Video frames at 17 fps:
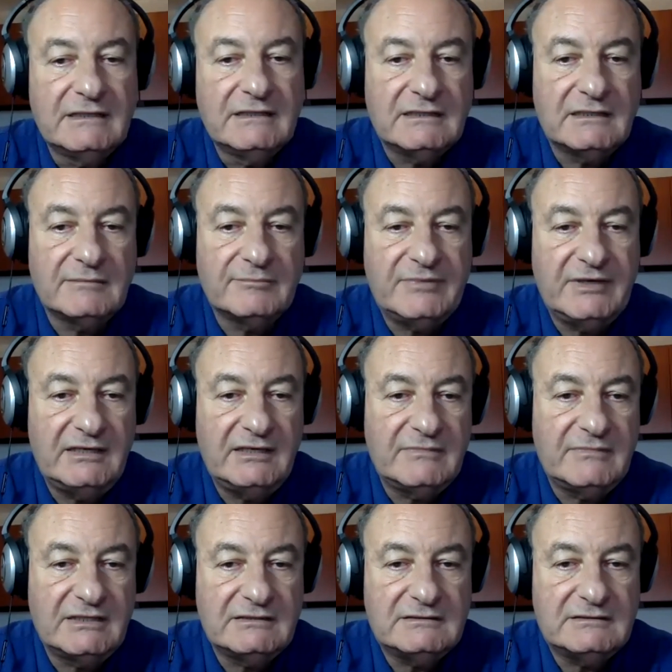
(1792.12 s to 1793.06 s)
campaign,
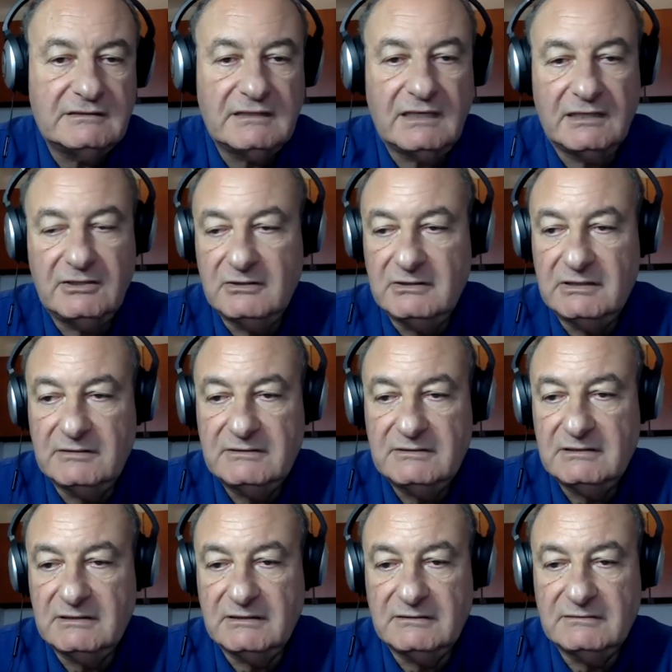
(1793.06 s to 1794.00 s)
but I know
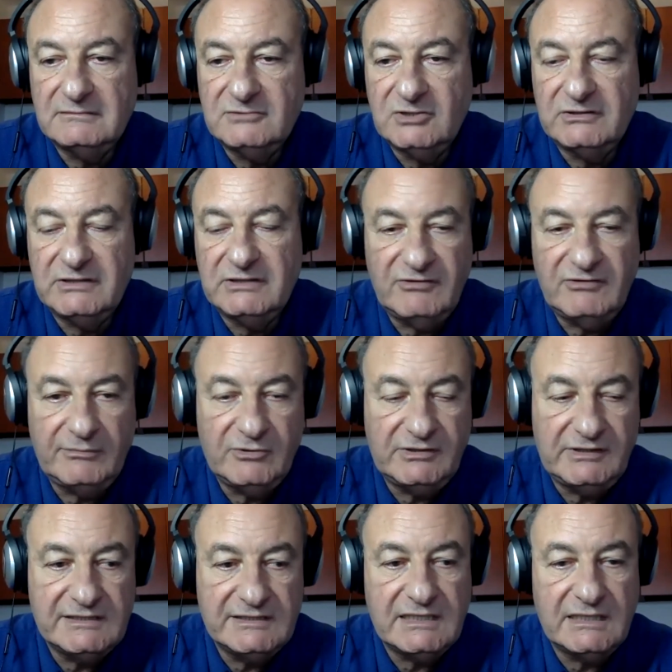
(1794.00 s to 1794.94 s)
that not
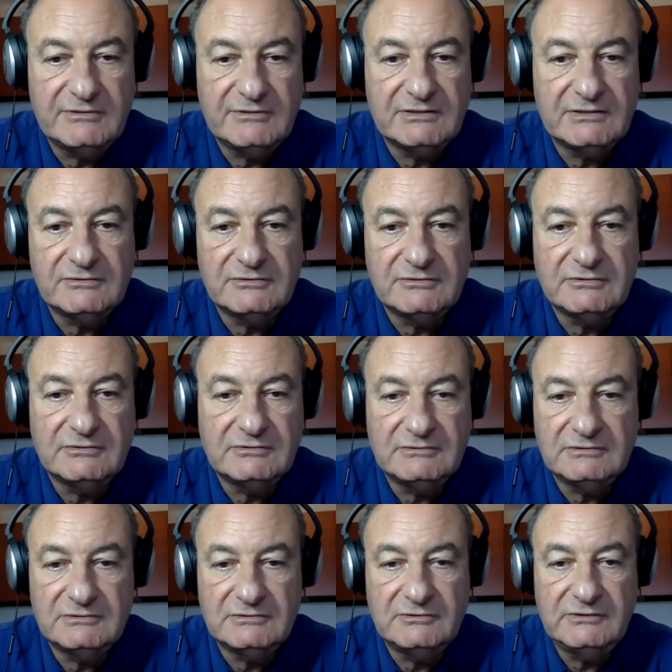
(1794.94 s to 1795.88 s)
everybody is able to
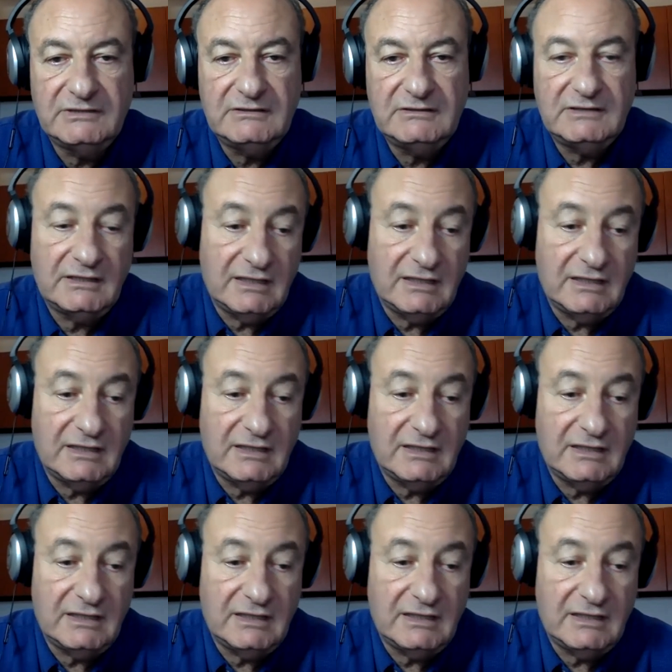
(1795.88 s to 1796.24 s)
do it.